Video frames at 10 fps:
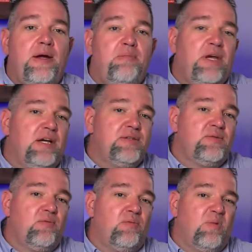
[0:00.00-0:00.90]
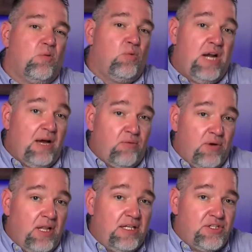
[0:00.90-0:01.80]
because we're not
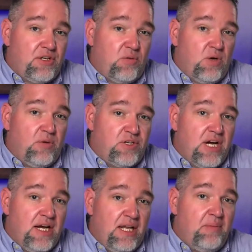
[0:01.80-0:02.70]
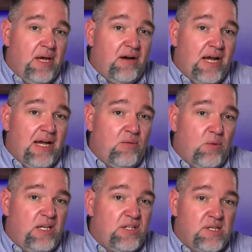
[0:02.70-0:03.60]
really sure what we're trying to get better at.
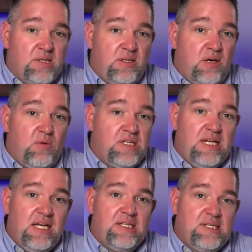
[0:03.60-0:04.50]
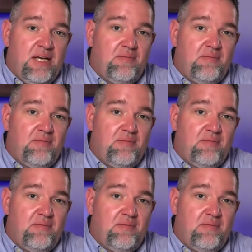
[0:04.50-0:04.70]
We just don't want to stay the same.